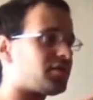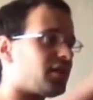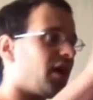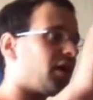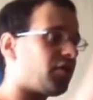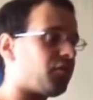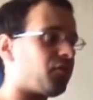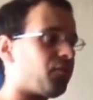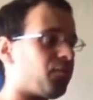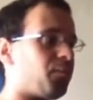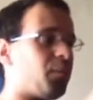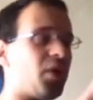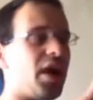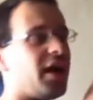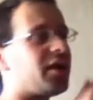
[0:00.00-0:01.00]
racist,
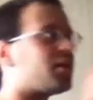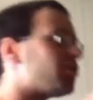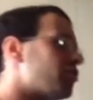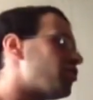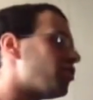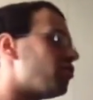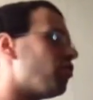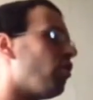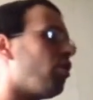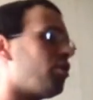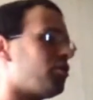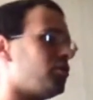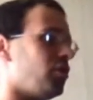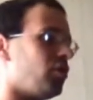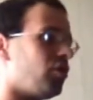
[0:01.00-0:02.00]
that's
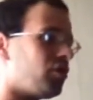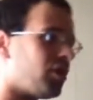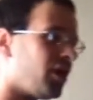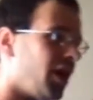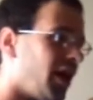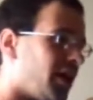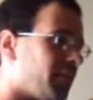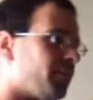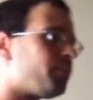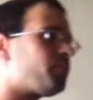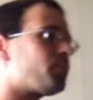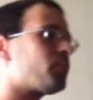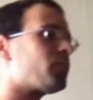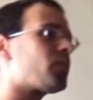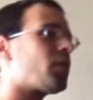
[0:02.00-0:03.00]
that's like
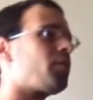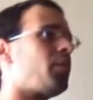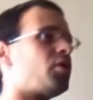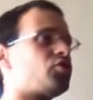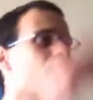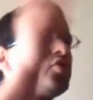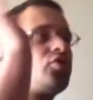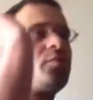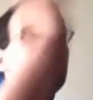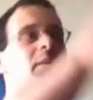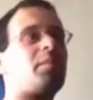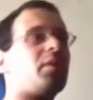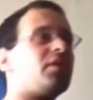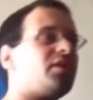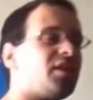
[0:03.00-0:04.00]
breaking the
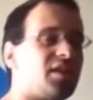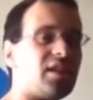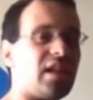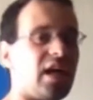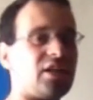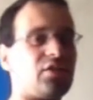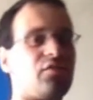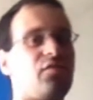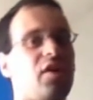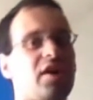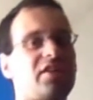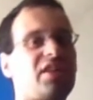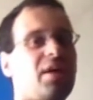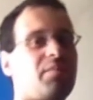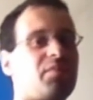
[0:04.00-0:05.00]
order, okay?
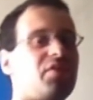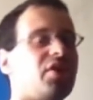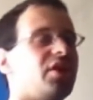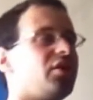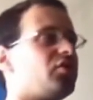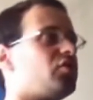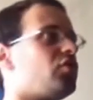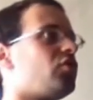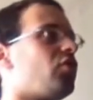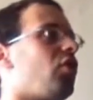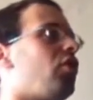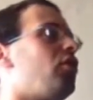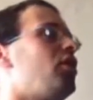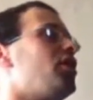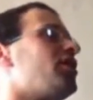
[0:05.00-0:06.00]
But Jewish
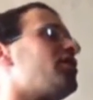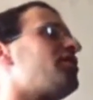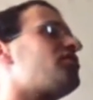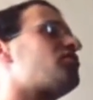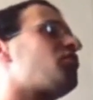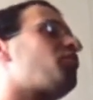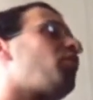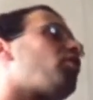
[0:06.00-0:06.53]
people did a lot of